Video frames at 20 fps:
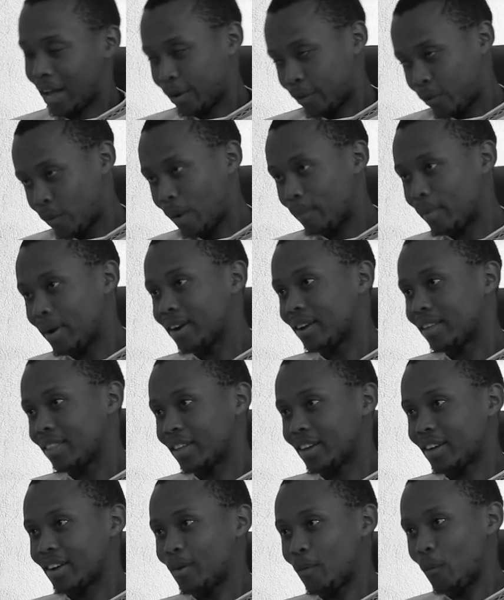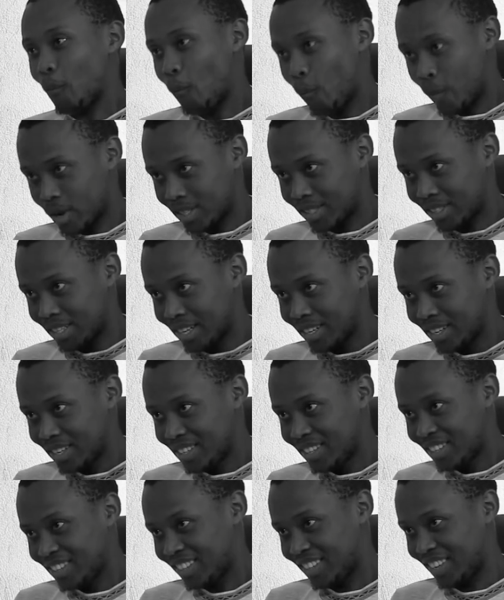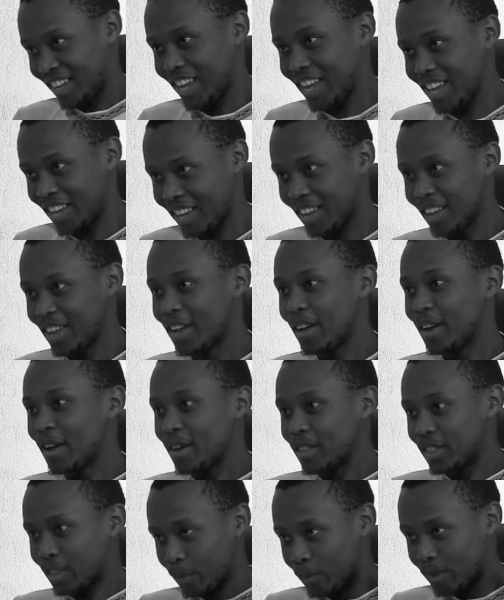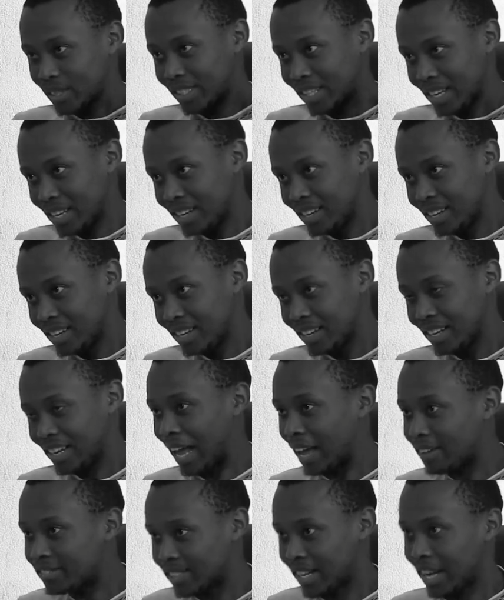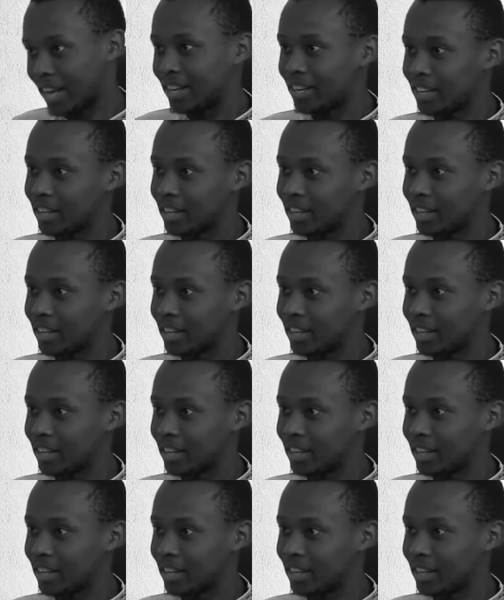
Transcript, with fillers: grew up under the Western the Western lifestyle.